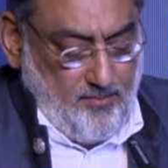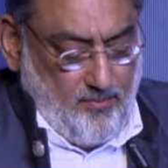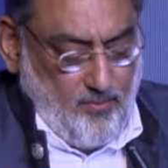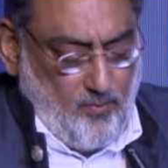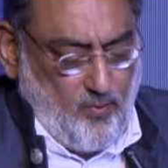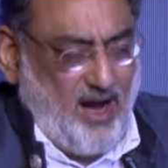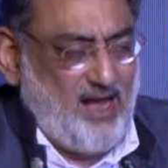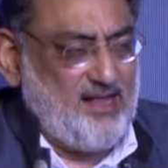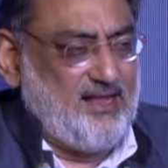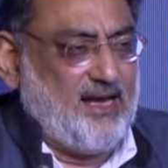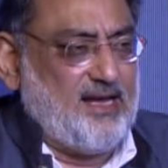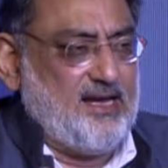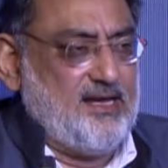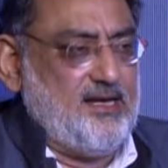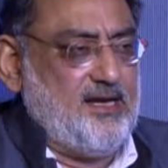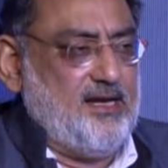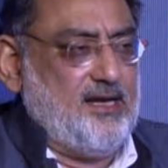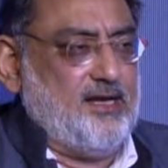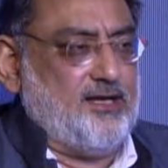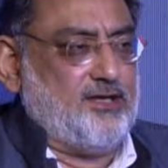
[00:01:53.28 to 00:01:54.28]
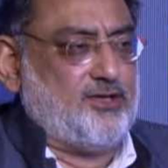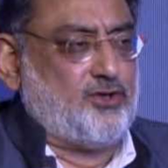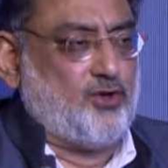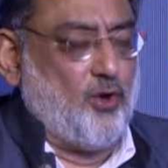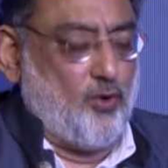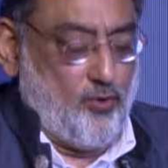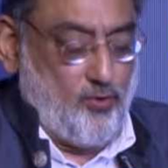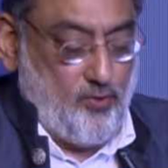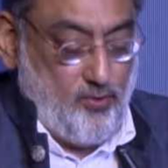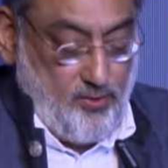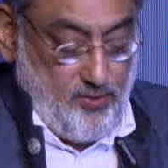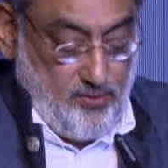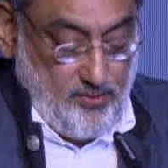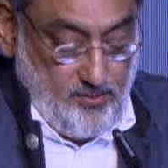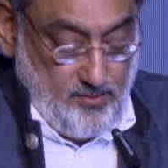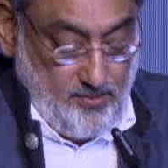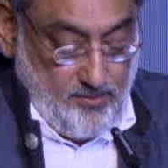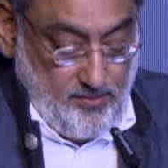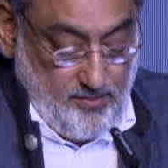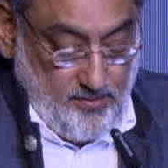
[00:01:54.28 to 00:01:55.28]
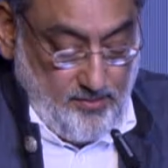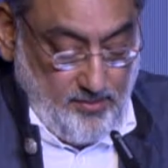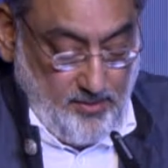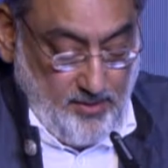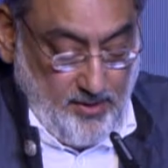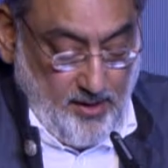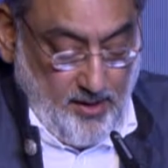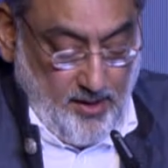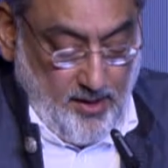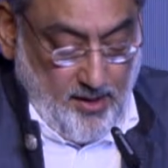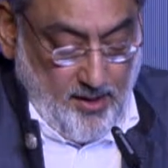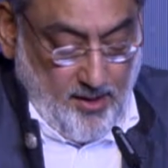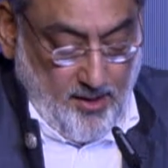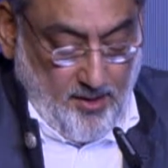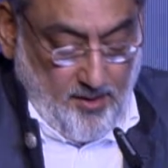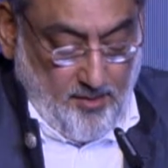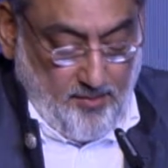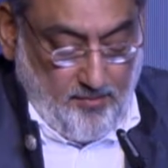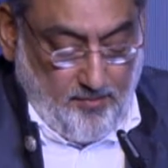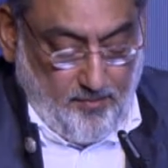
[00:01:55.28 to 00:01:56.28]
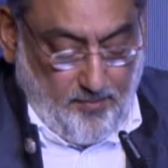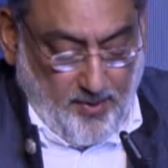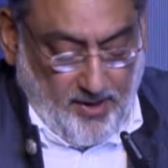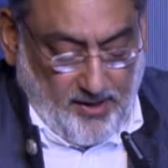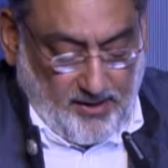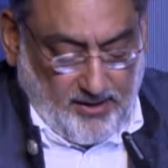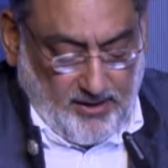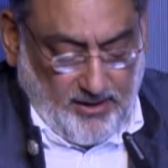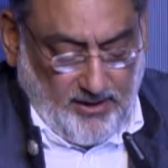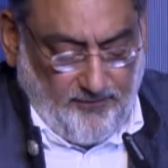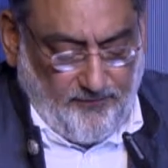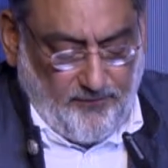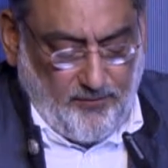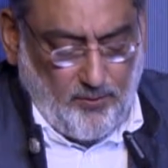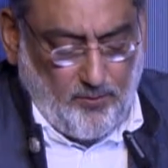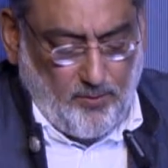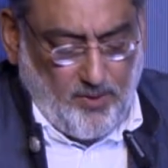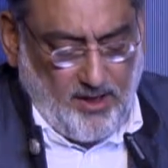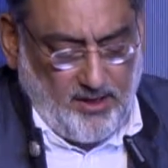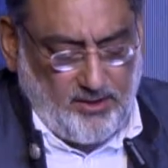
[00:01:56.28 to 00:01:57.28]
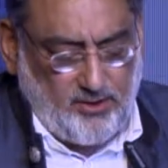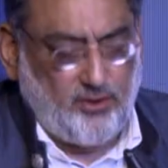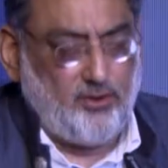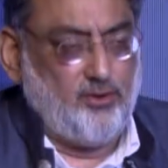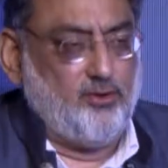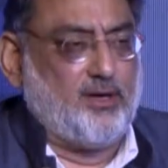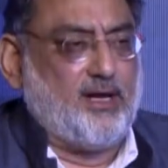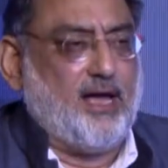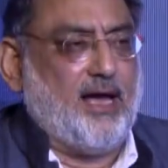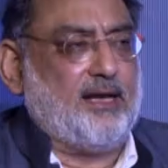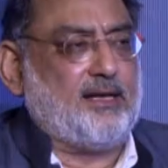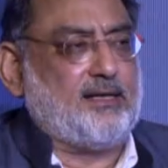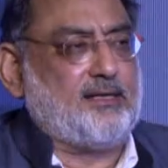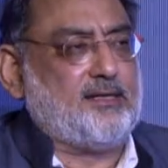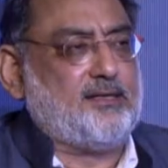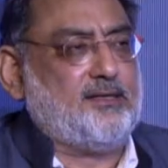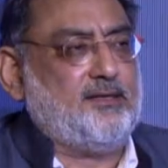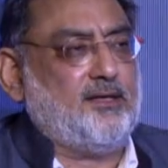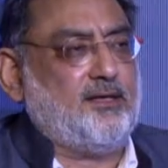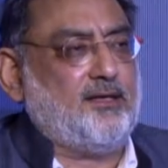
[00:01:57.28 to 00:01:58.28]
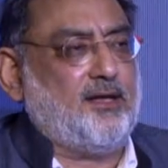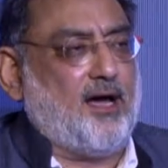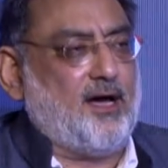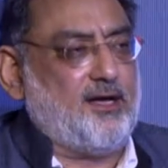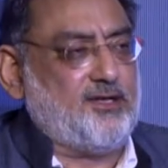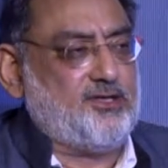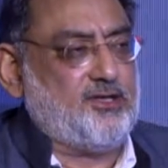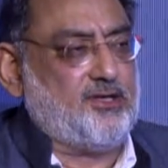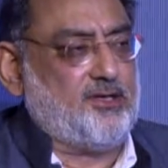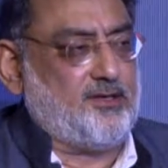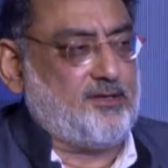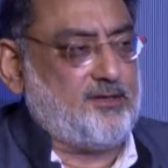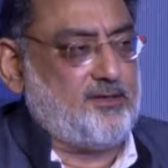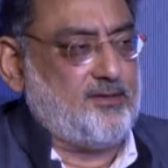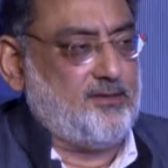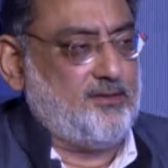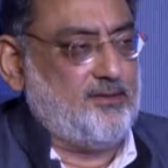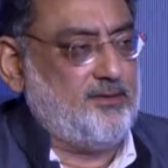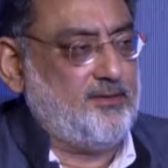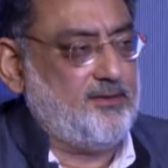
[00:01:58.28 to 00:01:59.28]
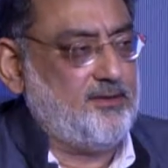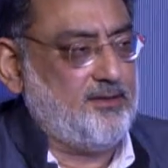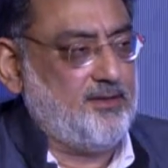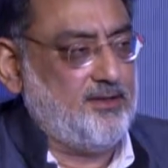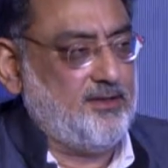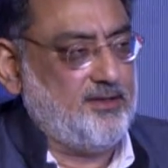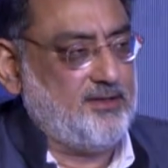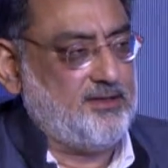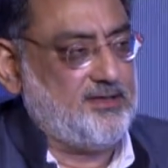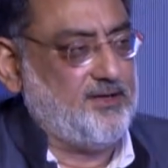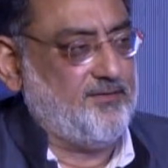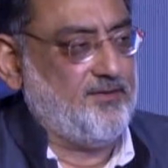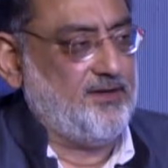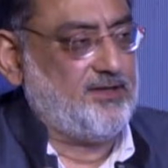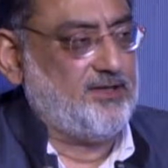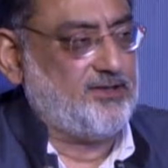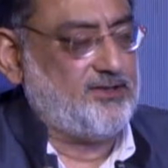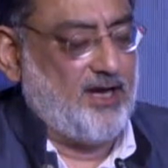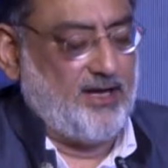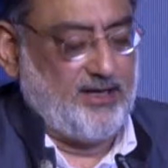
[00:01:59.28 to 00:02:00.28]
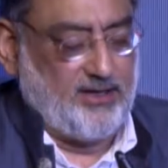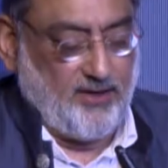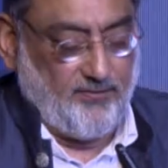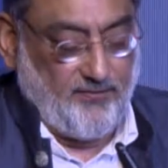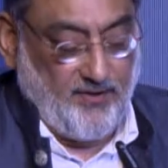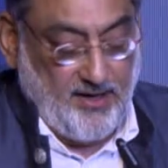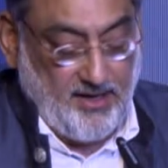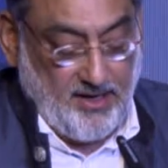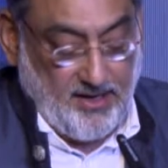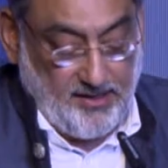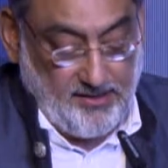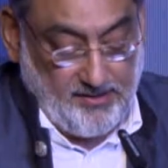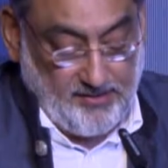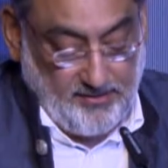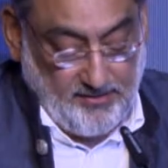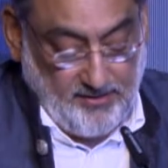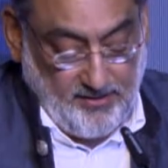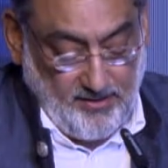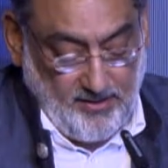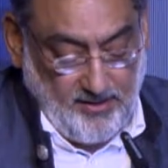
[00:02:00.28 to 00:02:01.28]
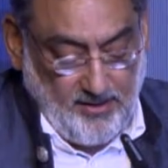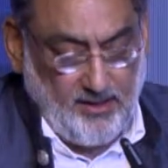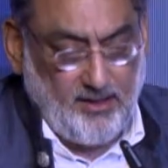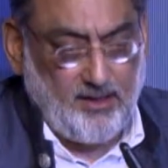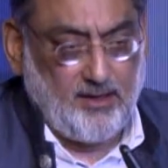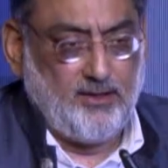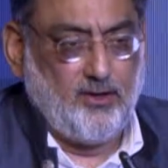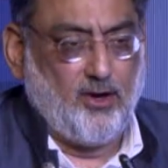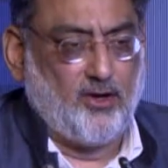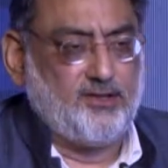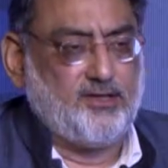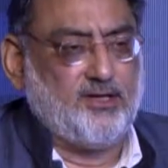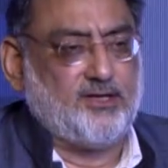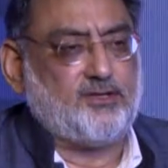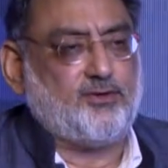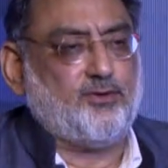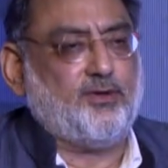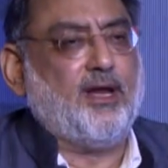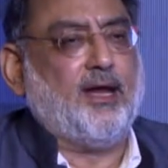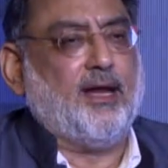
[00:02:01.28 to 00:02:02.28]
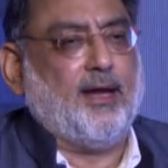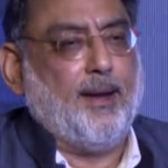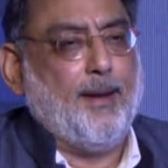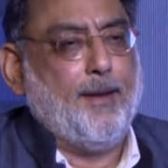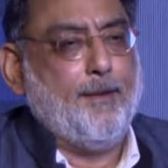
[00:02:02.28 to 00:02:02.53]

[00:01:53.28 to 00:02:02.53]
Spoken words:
While that indeed is so, but if you were to look at the larger civil society of India, not just today,